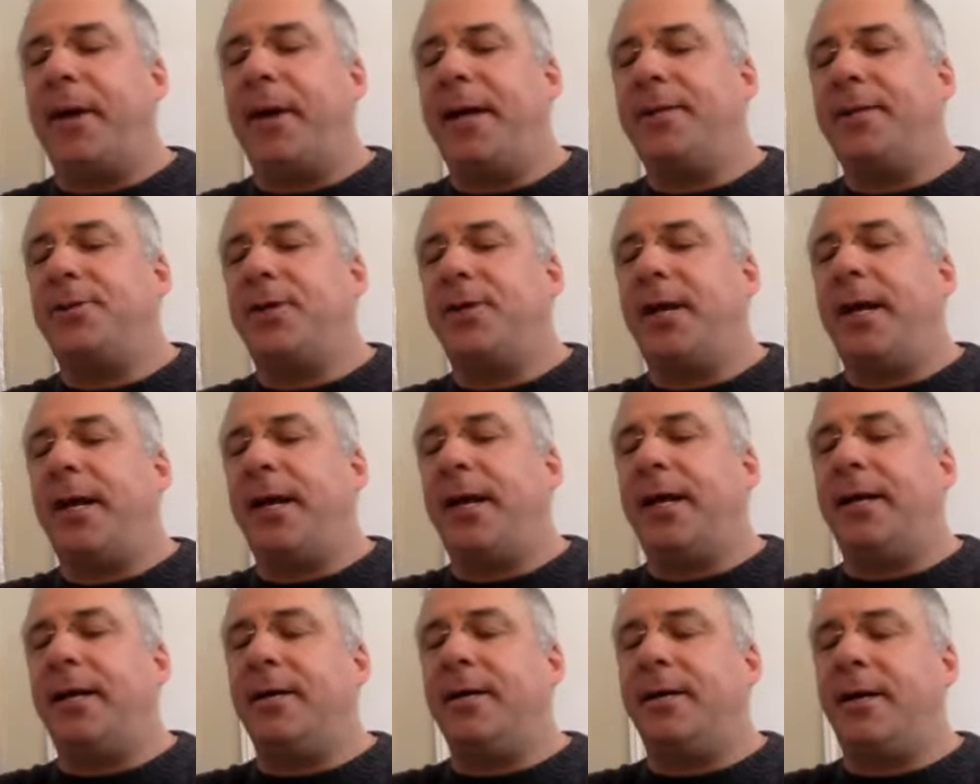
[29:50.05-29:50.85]

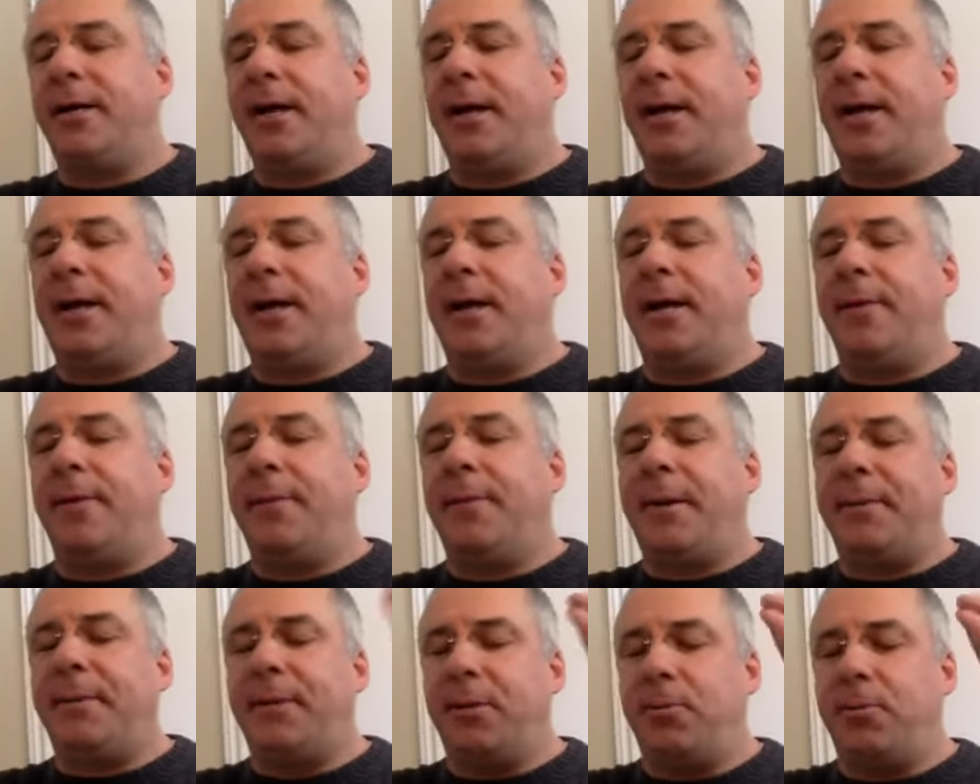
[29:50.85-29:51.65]
Maitreya,
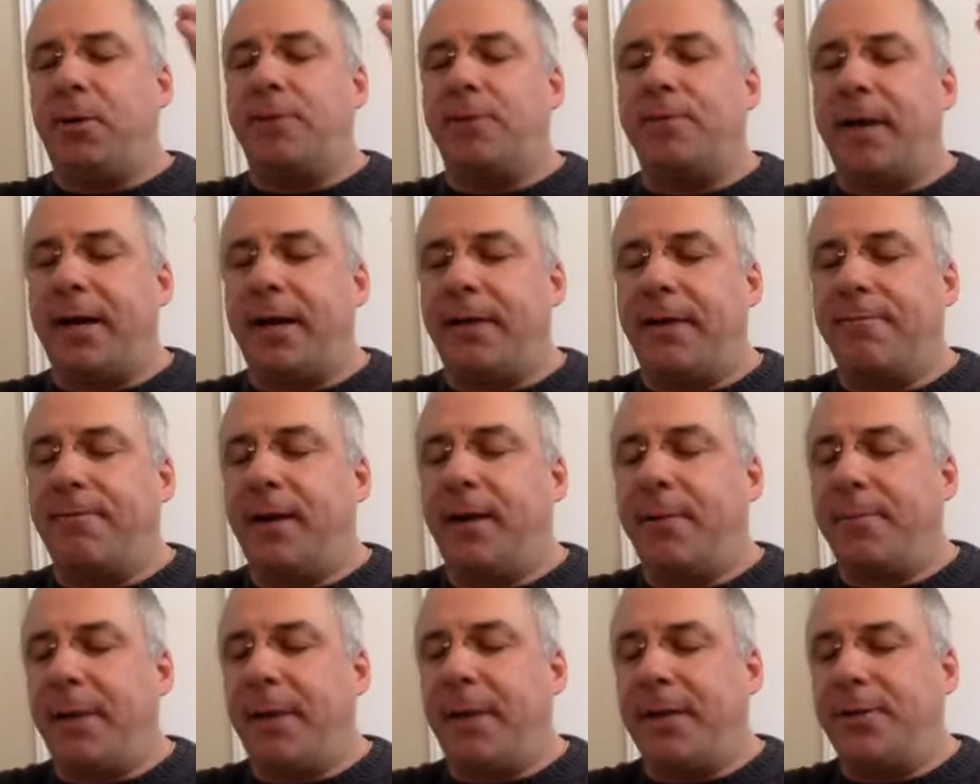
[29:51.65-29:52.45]
maybe the one right in
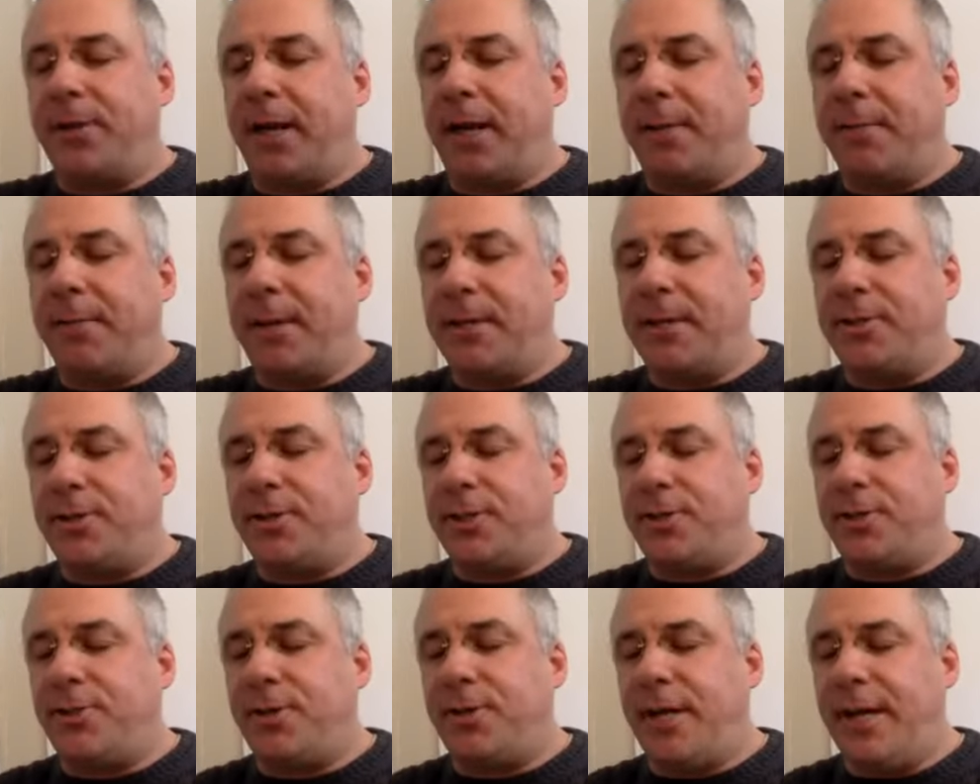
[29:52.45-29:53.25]
front, Maitreya and
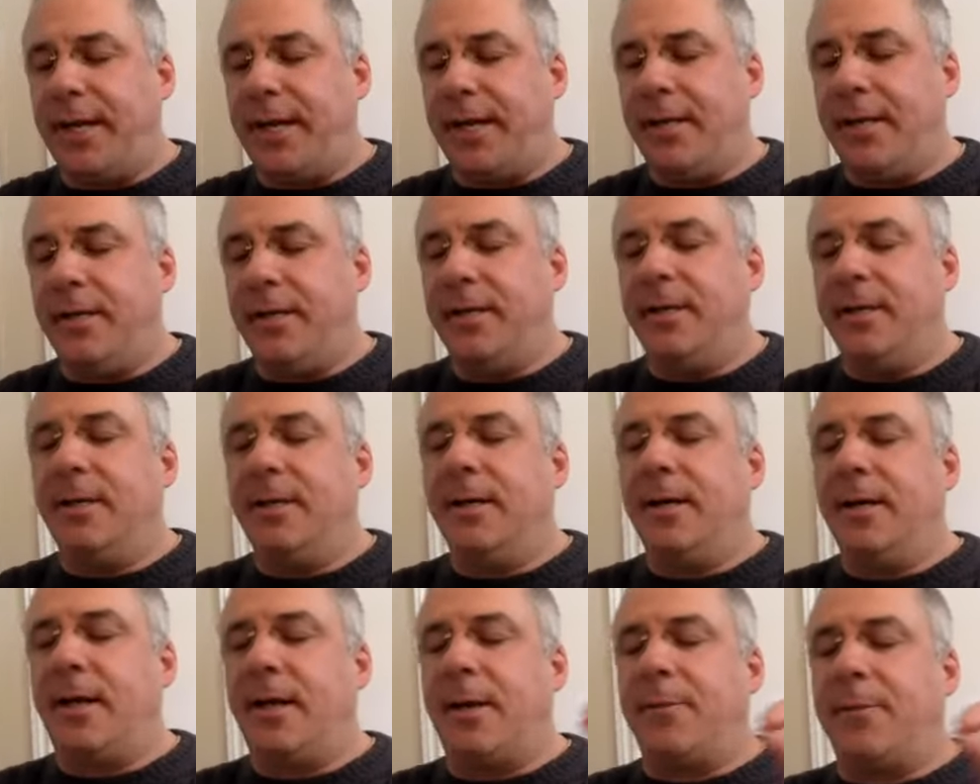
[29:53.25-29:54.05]
Manjushri
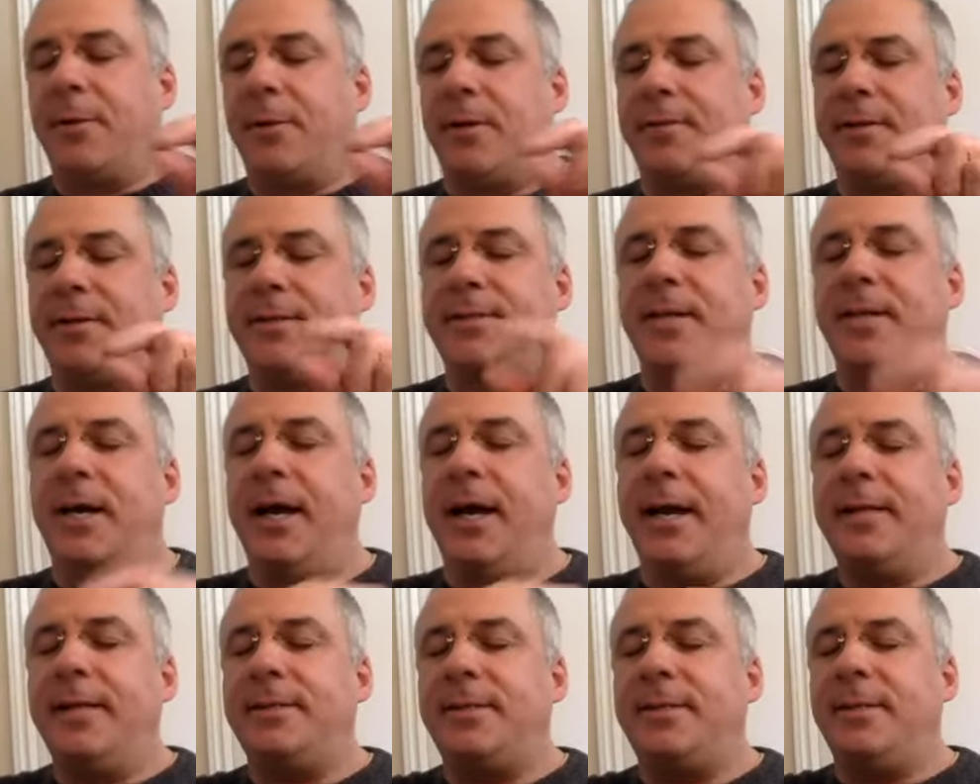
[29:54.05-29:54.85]
come around the
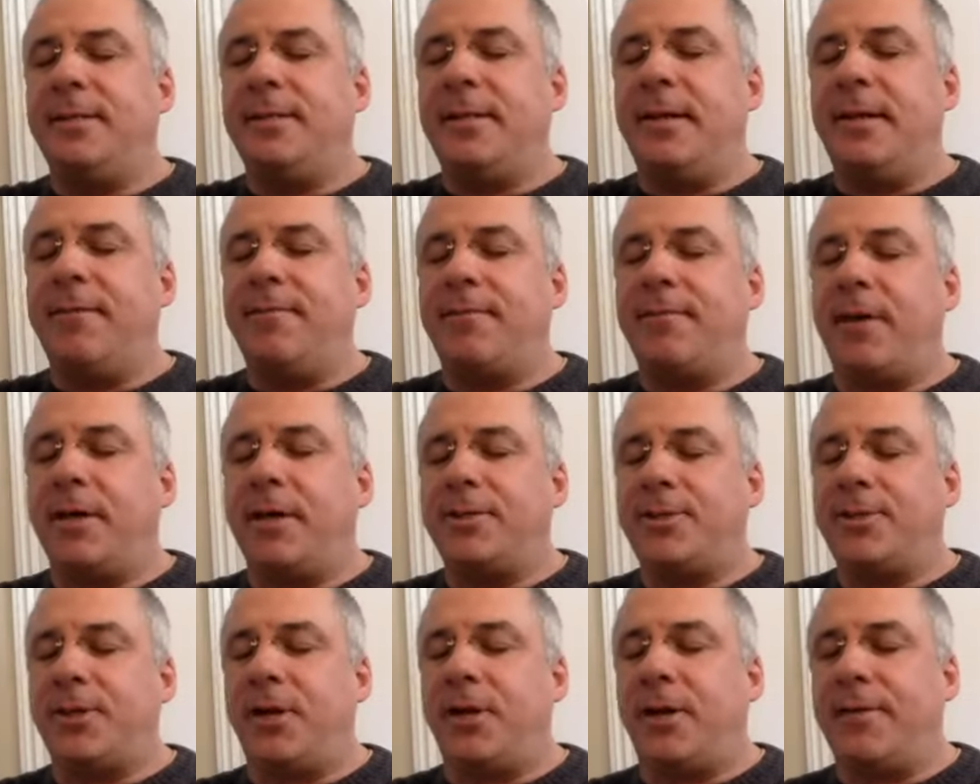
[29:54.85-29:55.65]
sides, and then
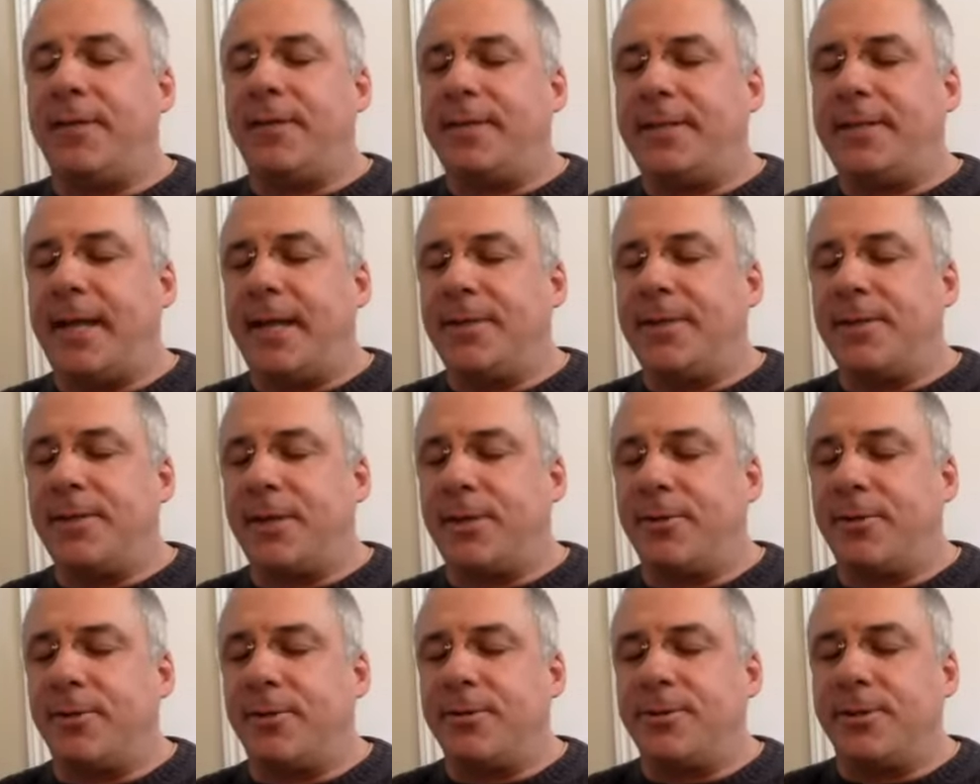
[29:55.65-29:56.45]
Vajradhara and the Tantra
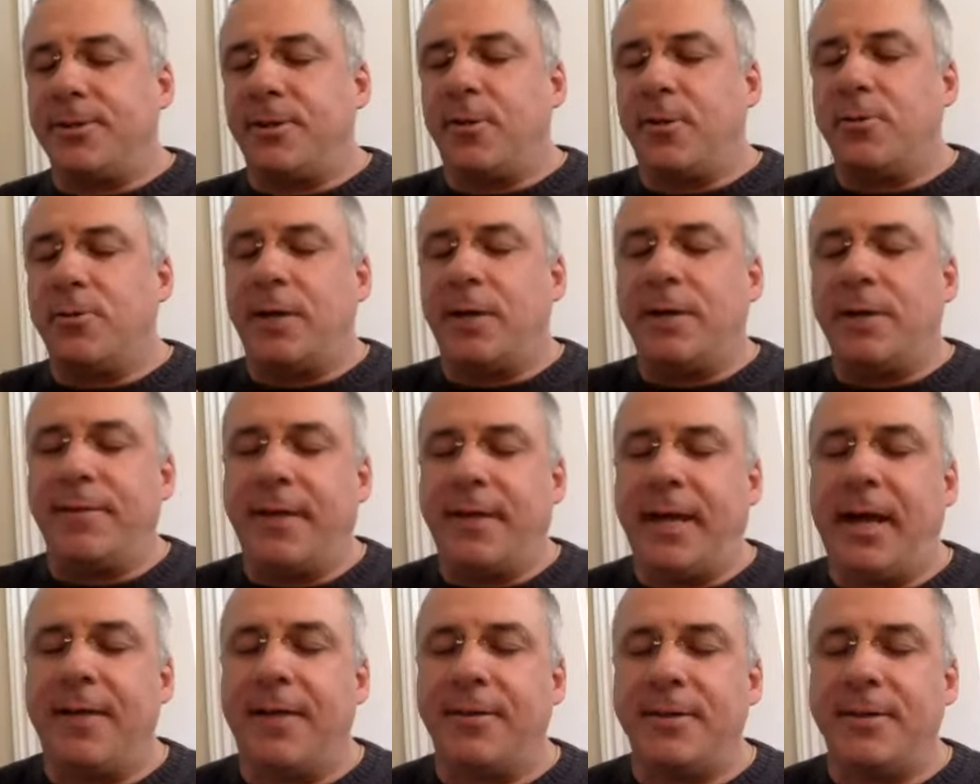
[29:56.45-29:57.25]
Gurus go around
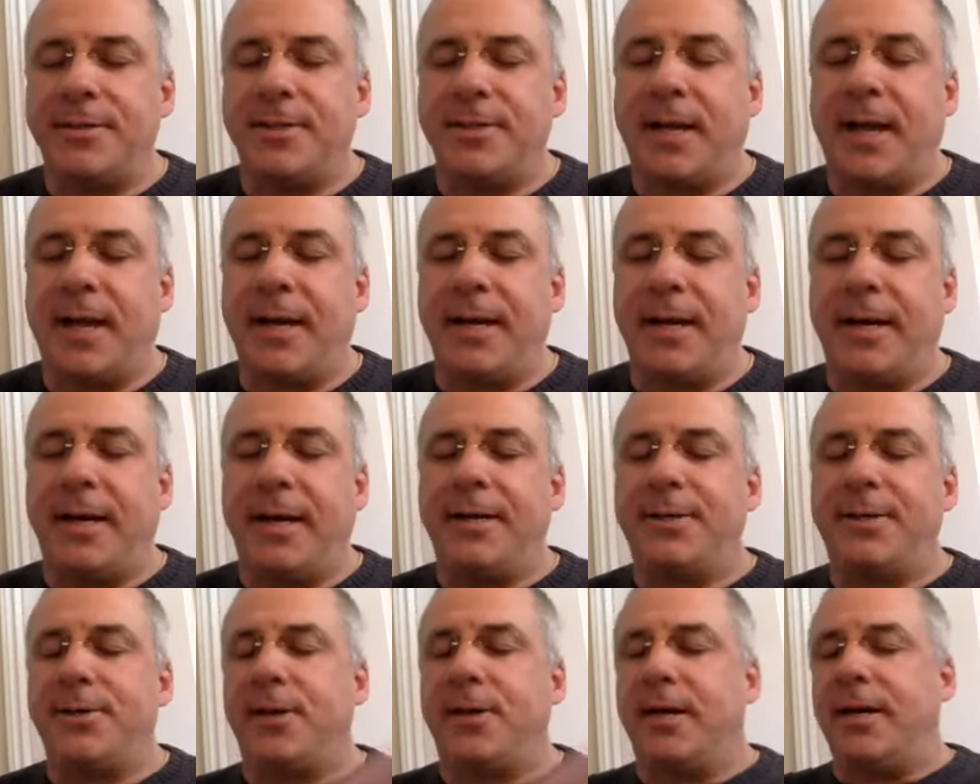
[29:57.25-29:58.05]
the other side and
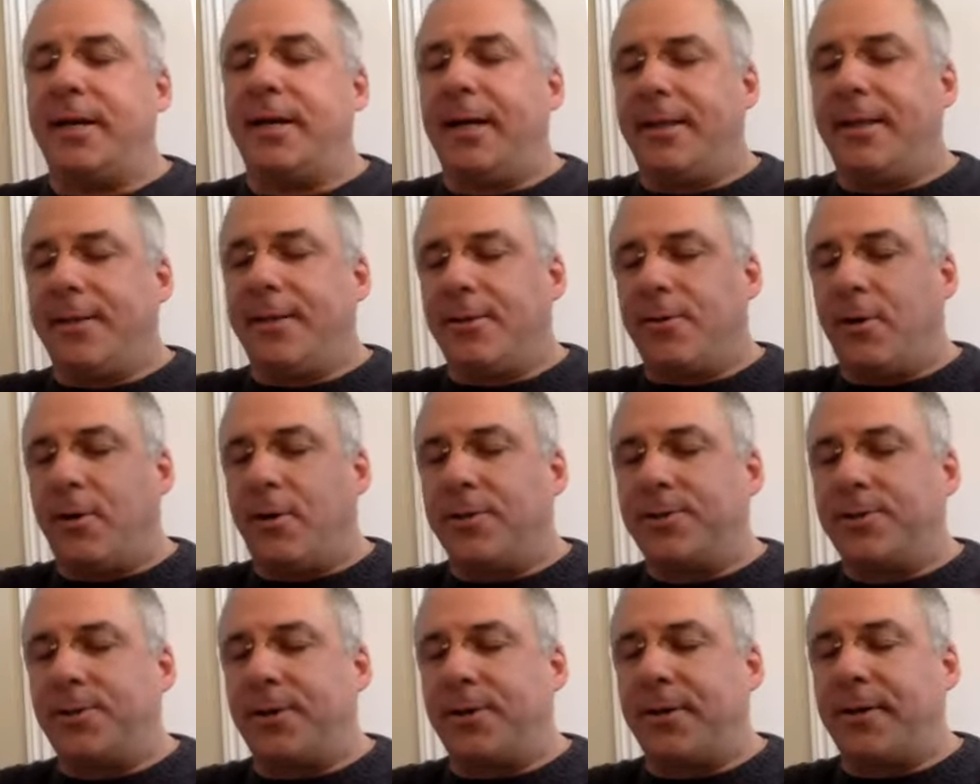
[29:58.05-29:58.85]
enter in, and they're
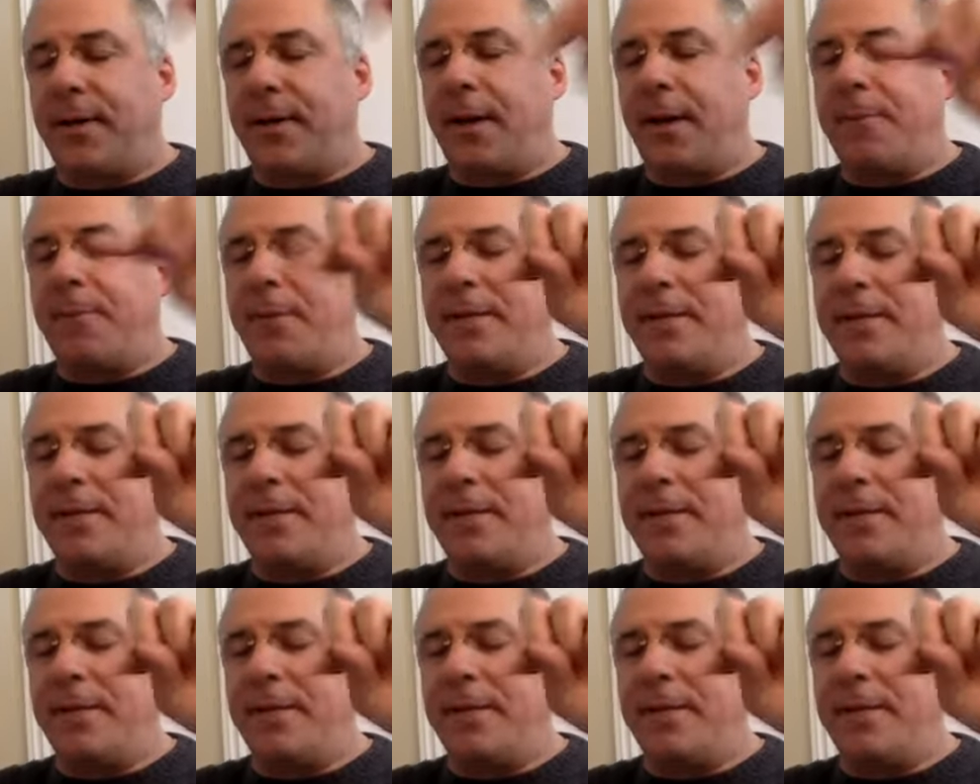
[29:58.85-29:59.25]
all sort of coming.